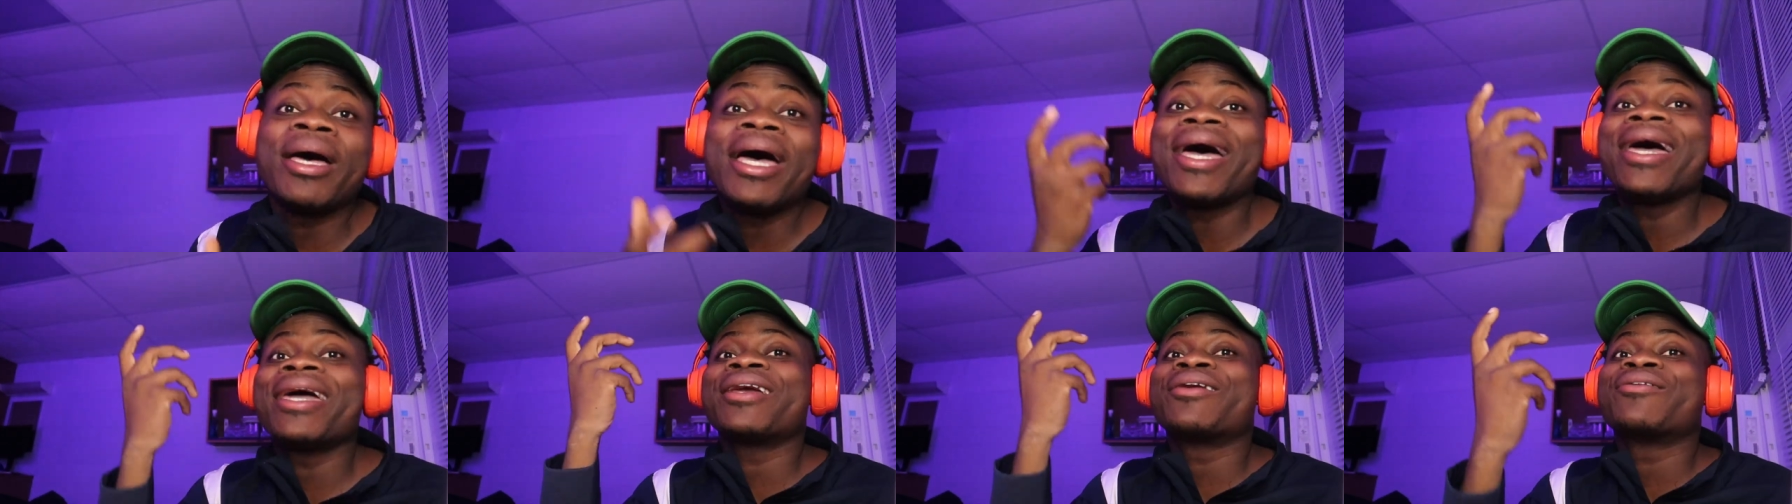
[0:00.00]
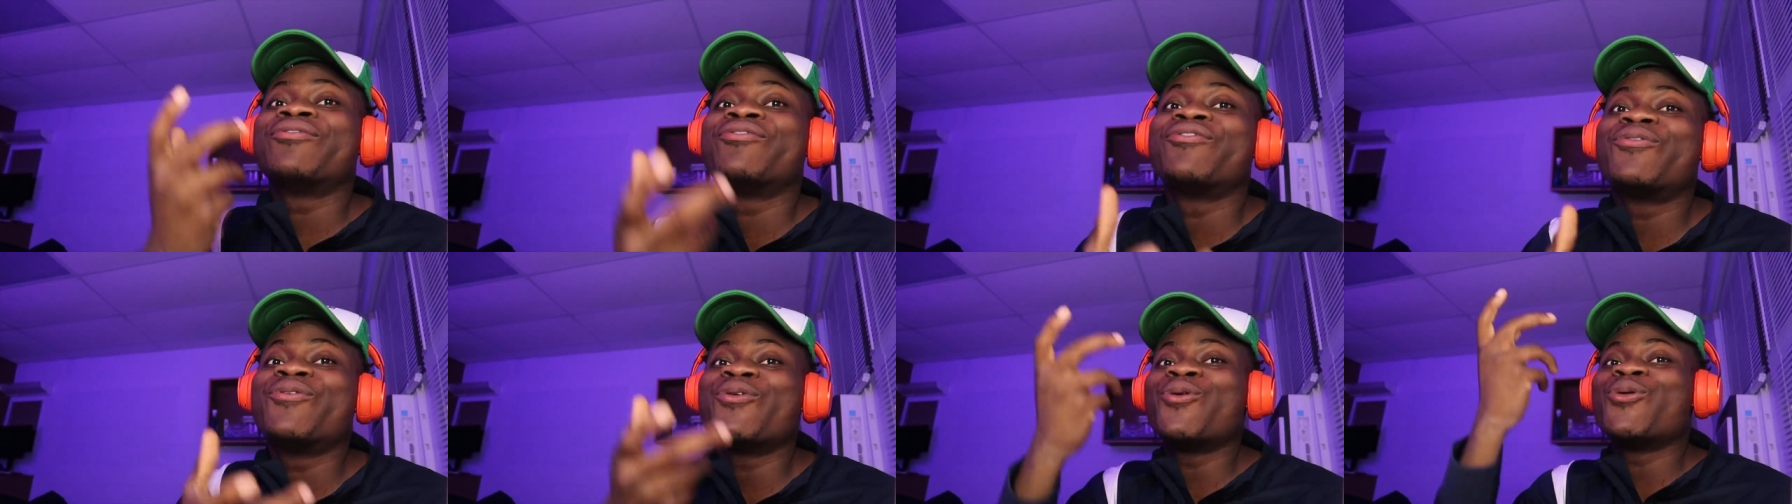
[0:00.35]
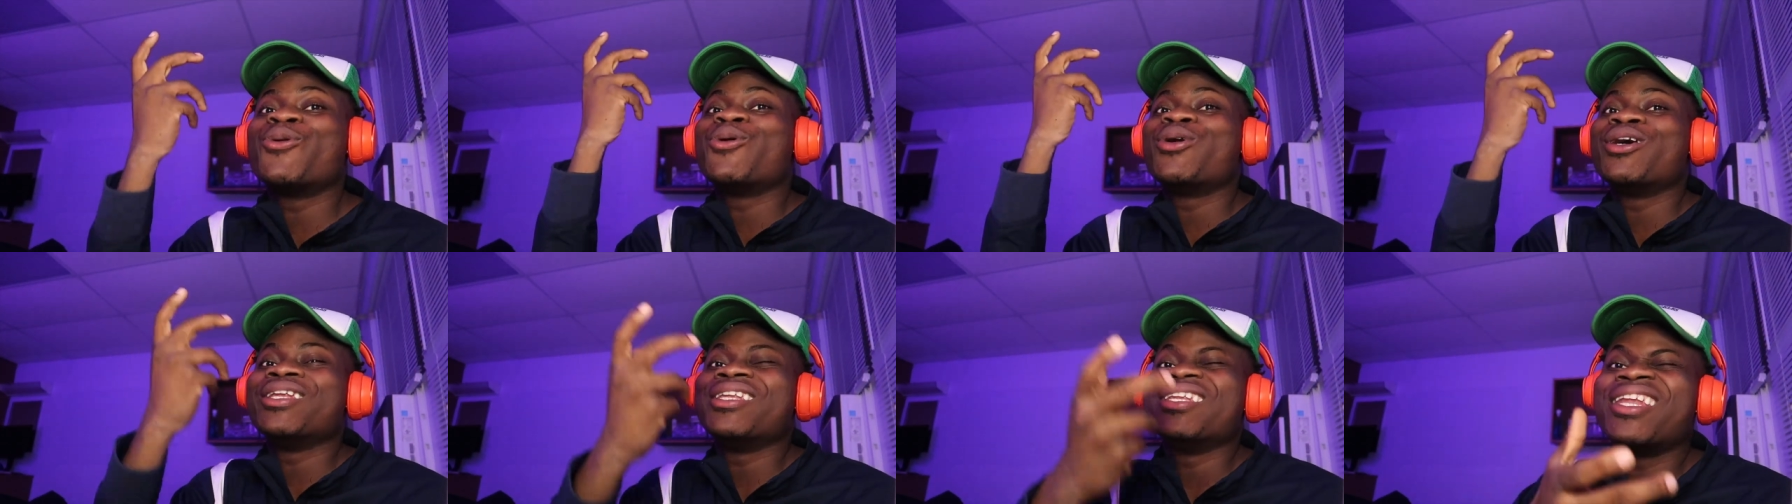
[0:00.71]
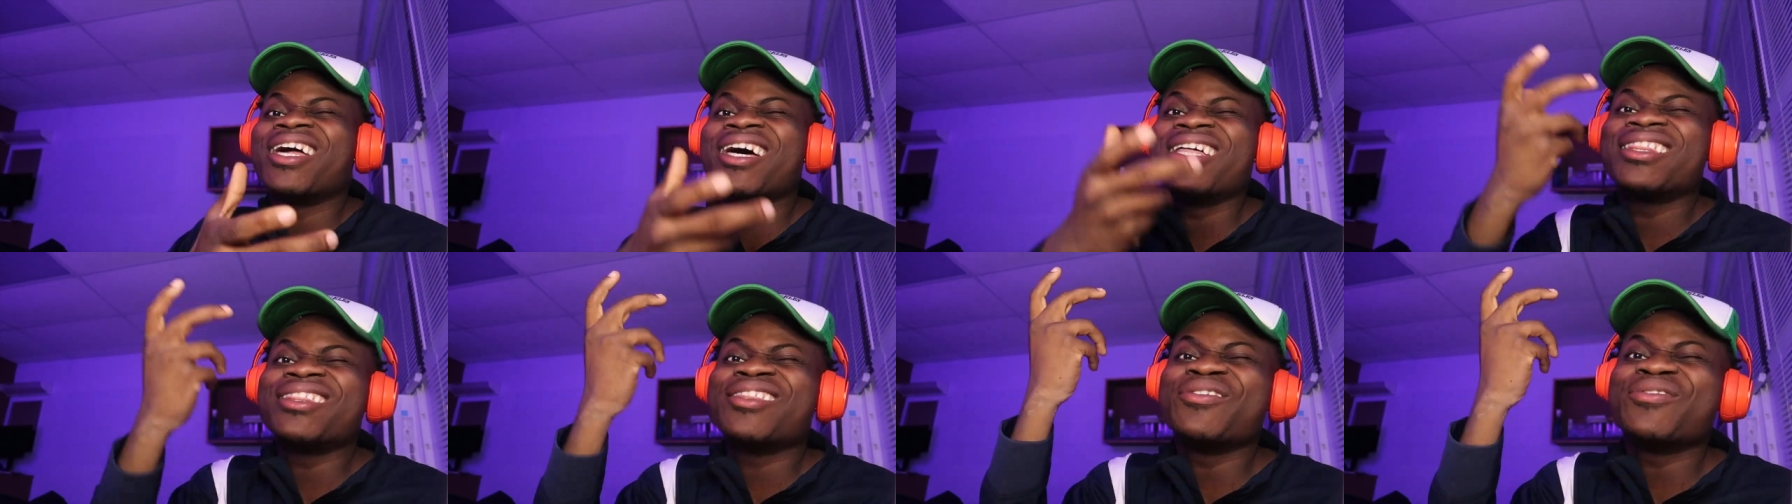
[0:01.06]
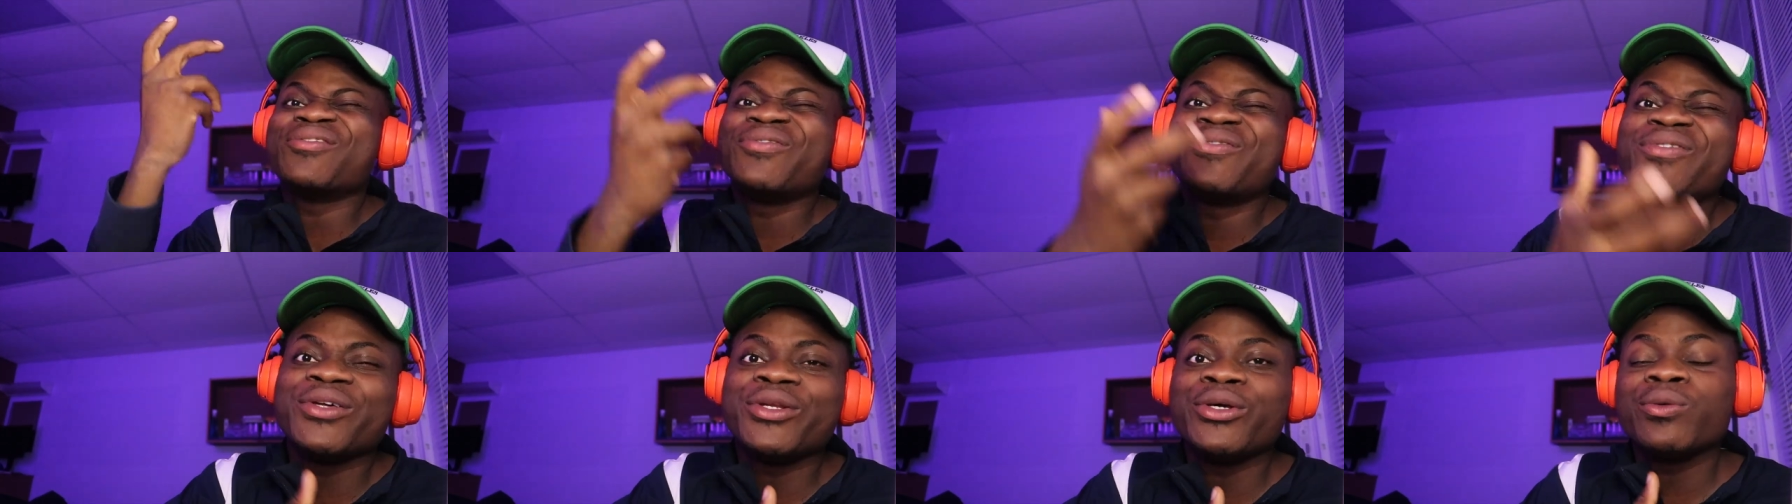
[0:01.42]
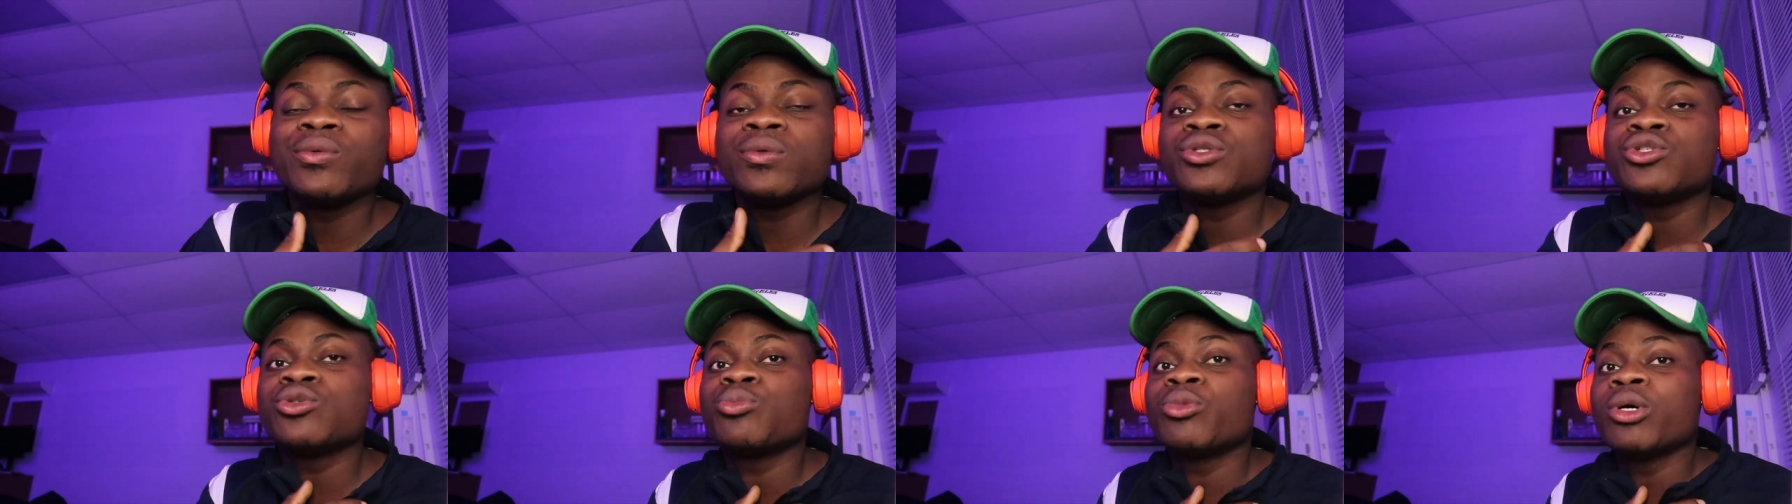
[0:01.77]
back for another video
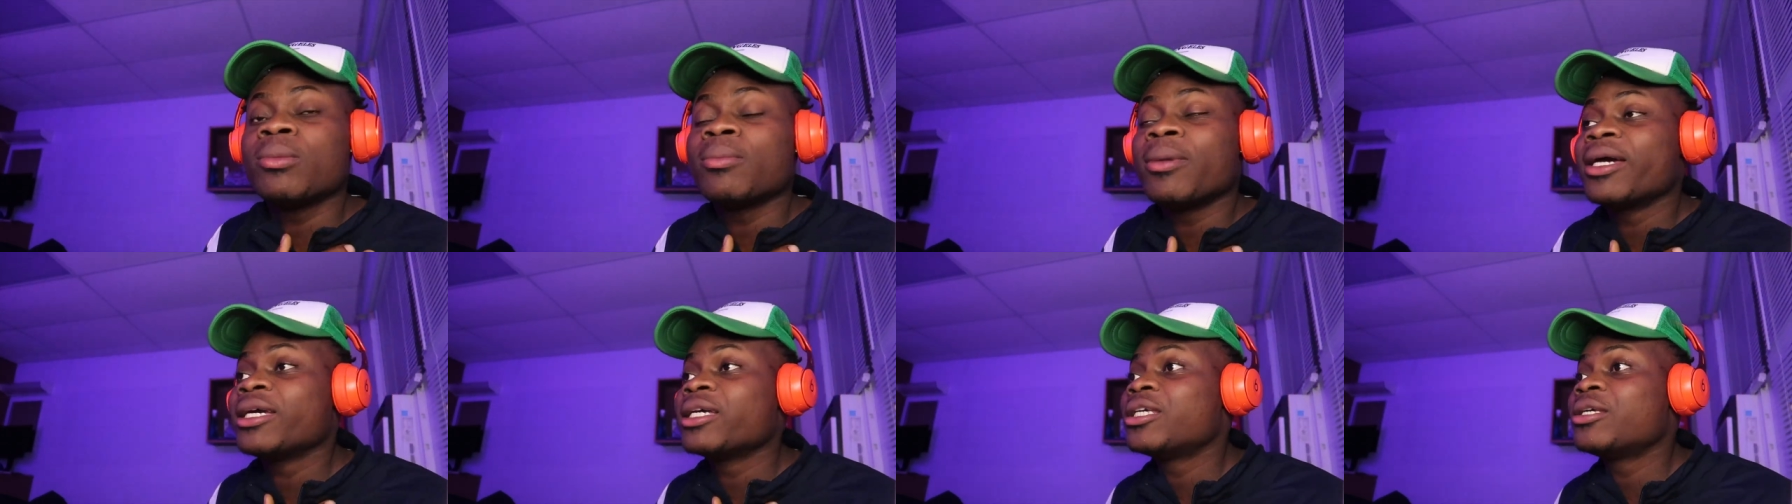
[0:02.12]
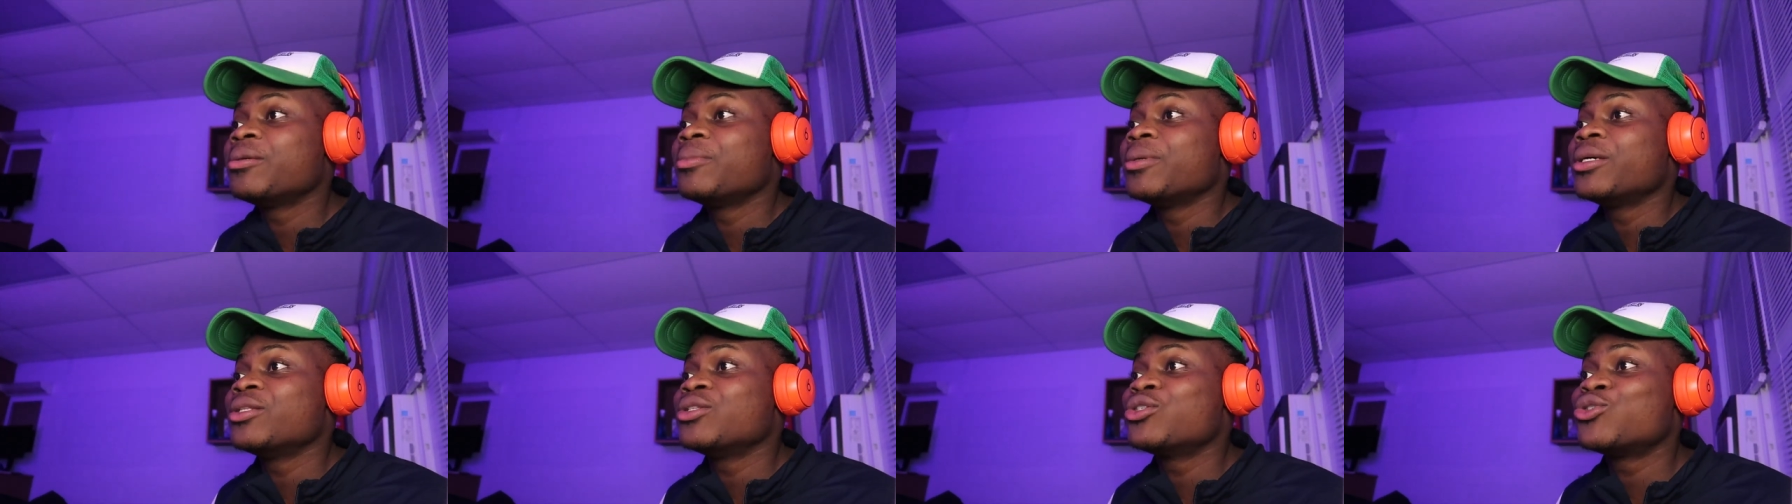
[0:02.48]
with your boy Mikey, man.